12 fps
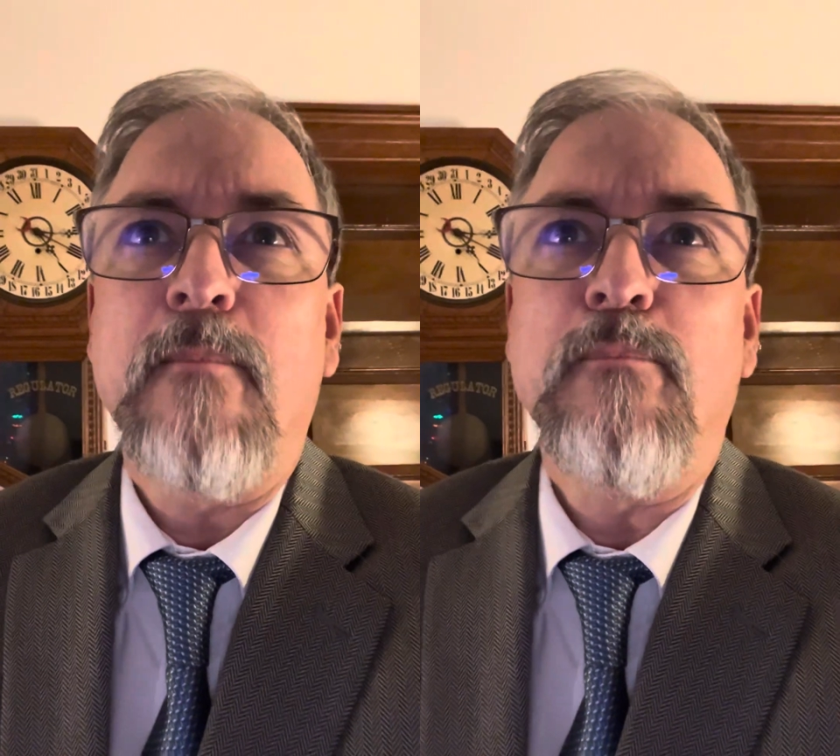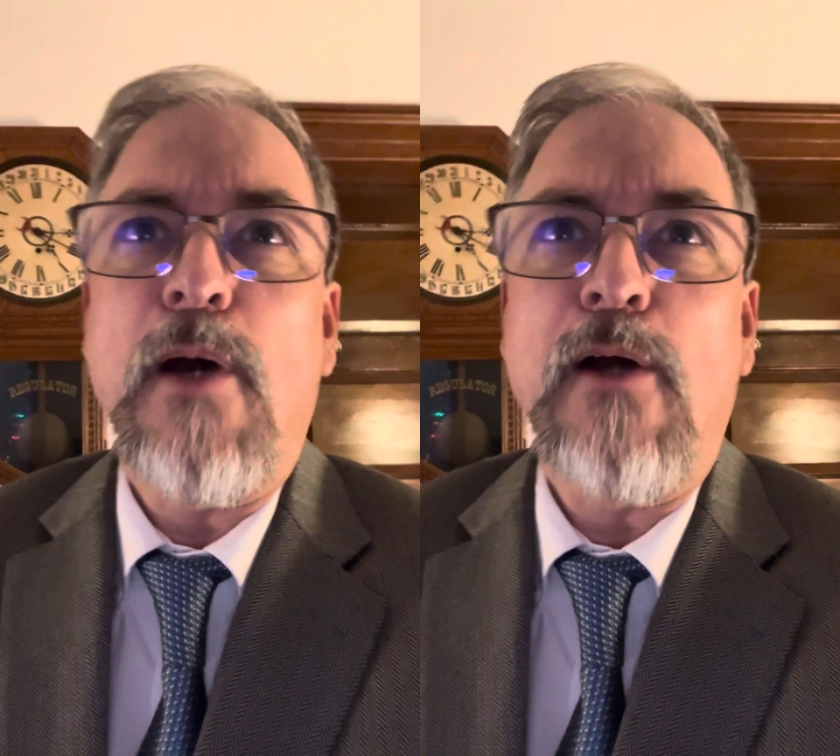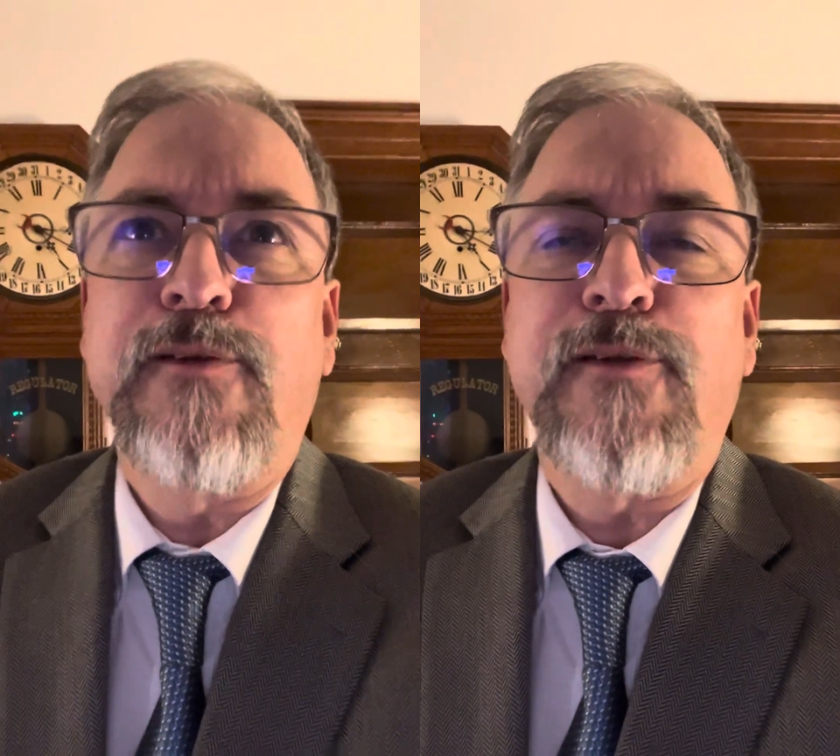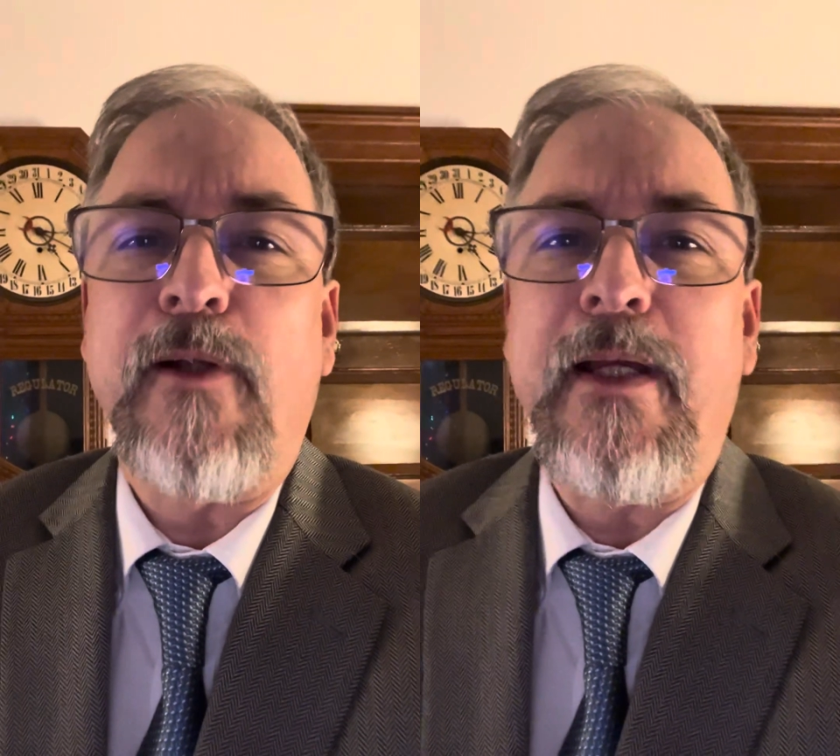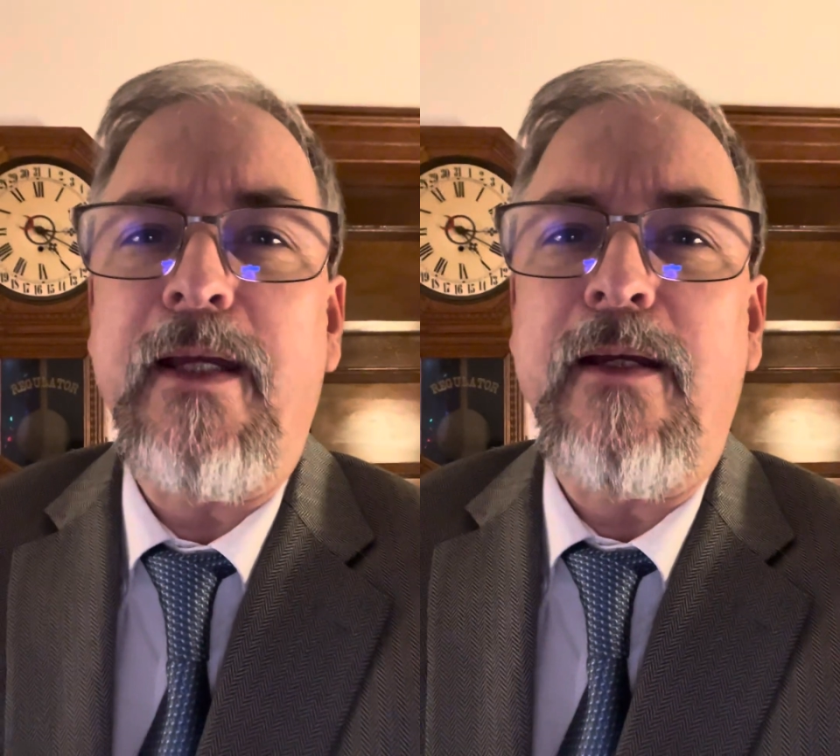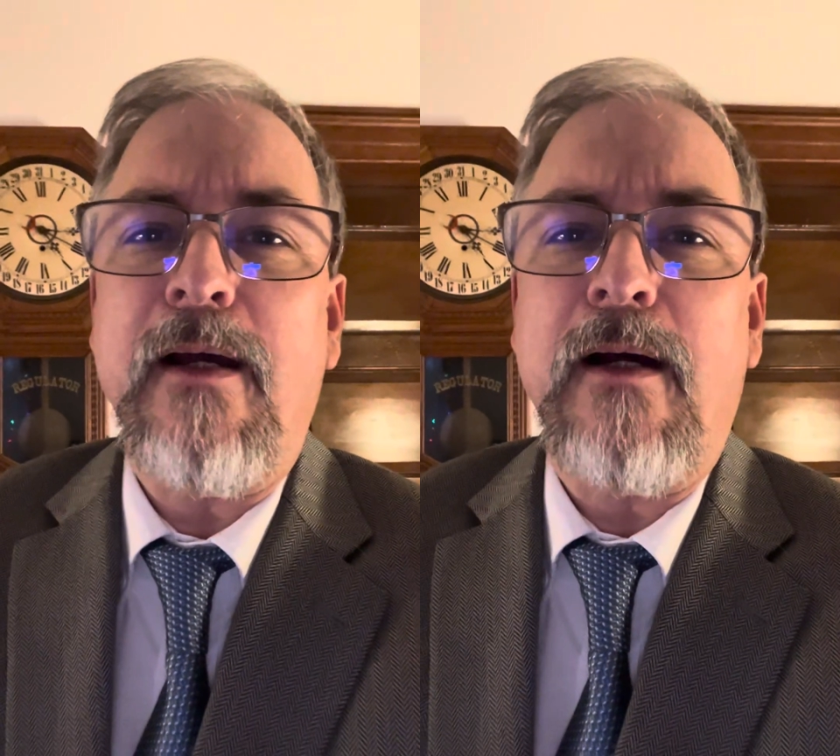
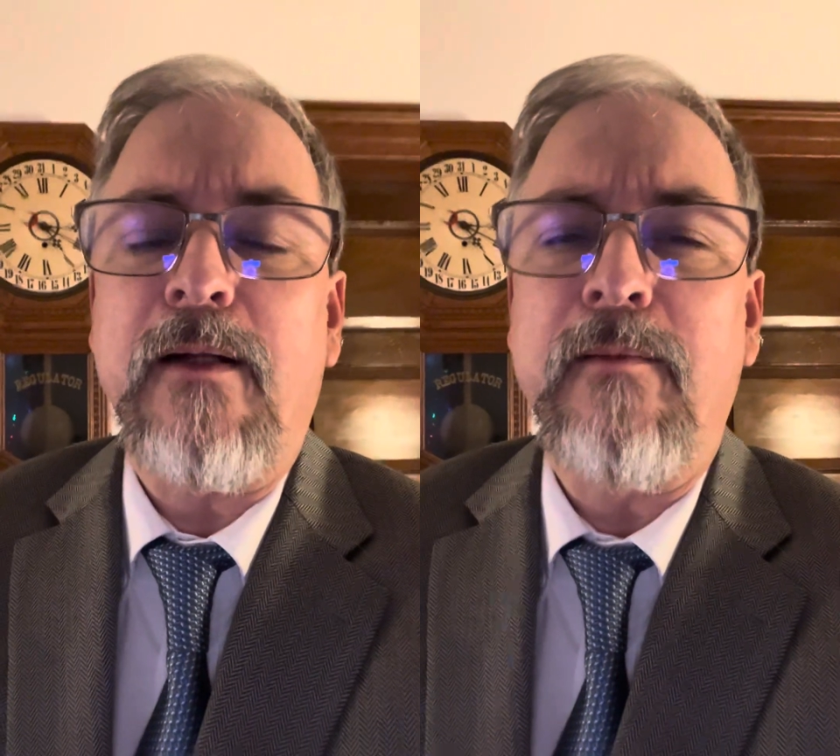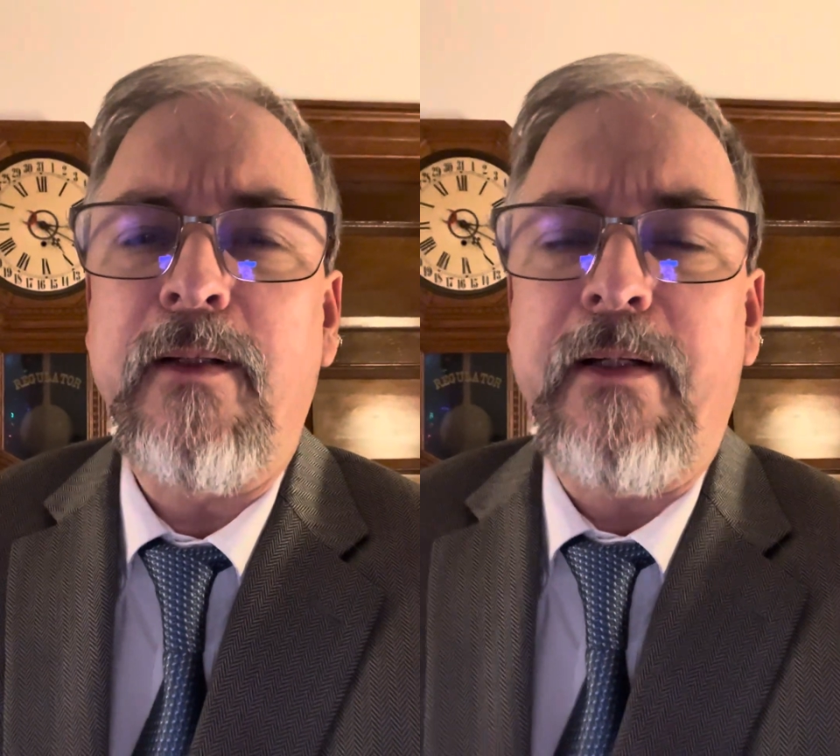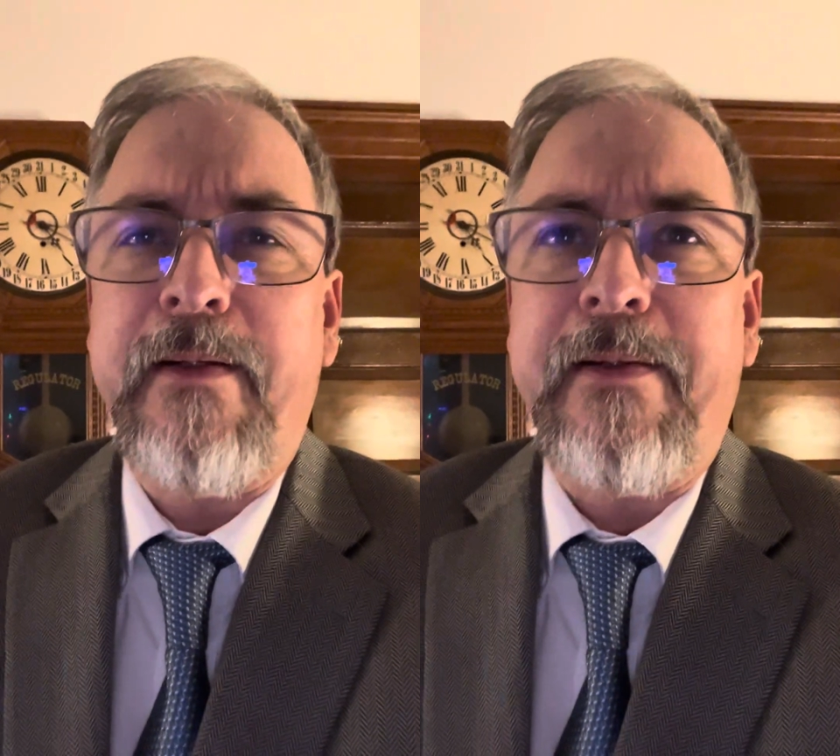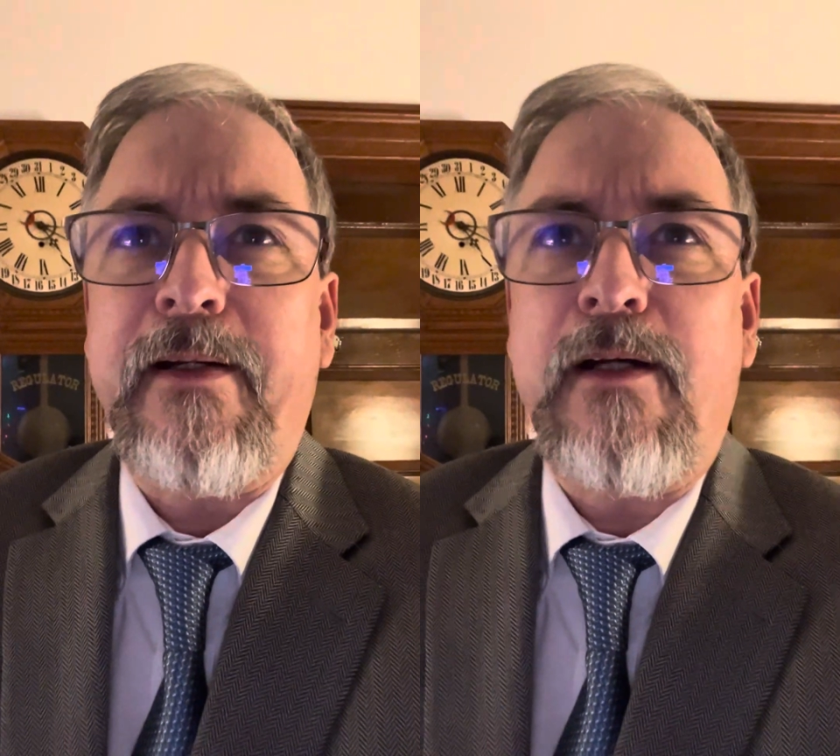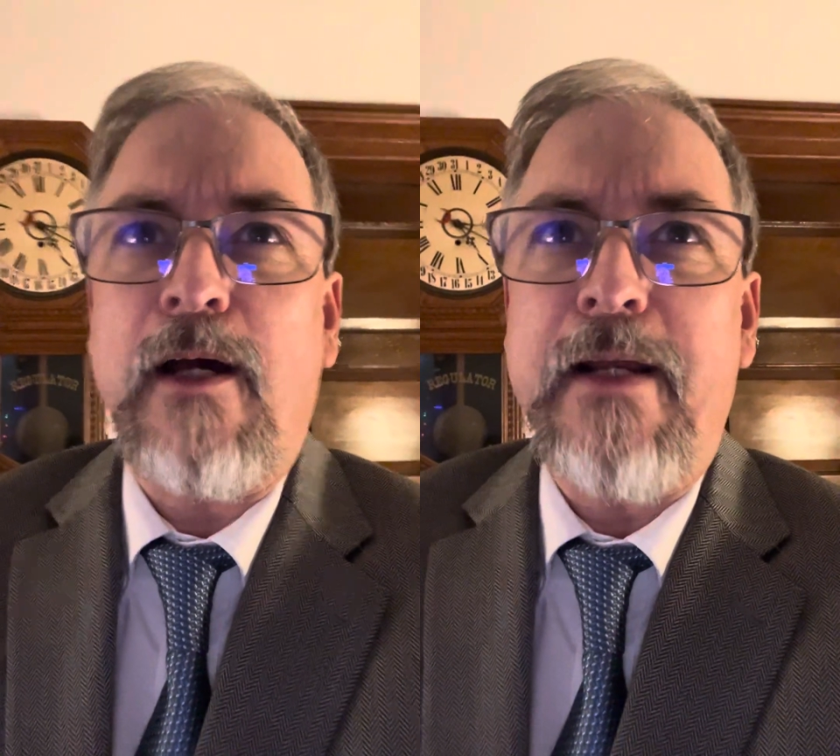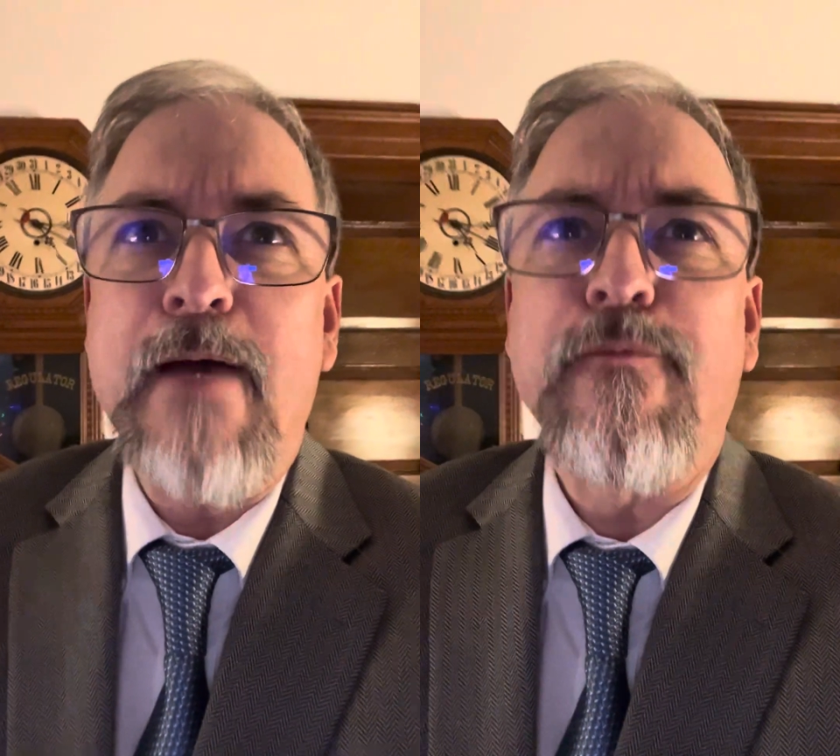mostly
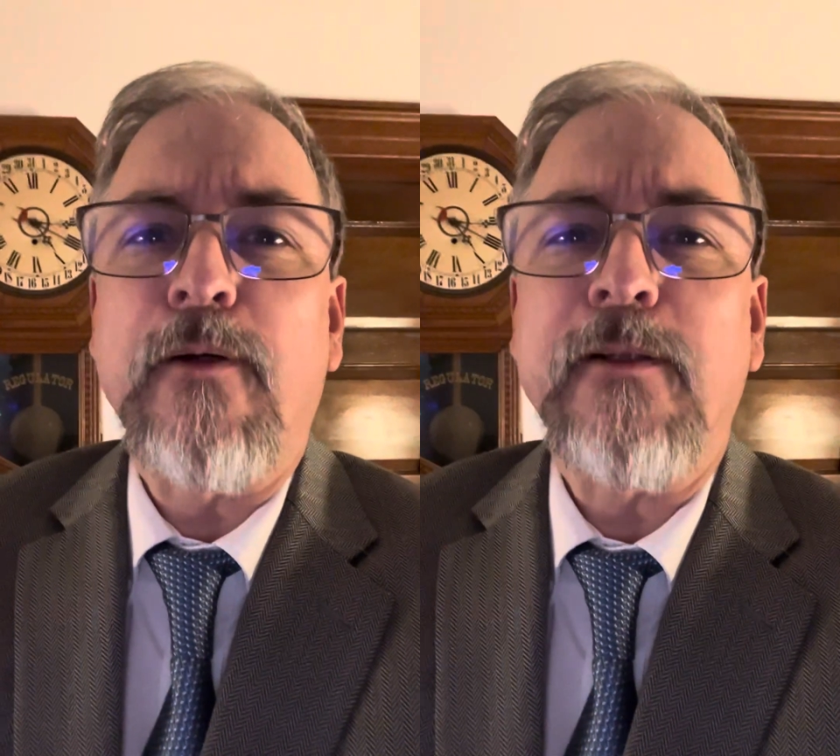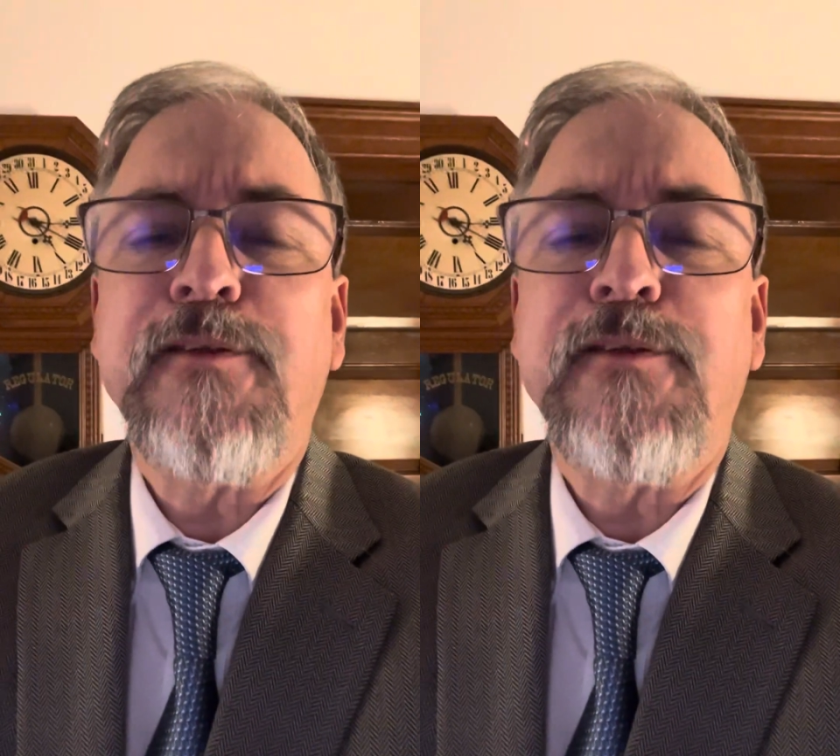coniferous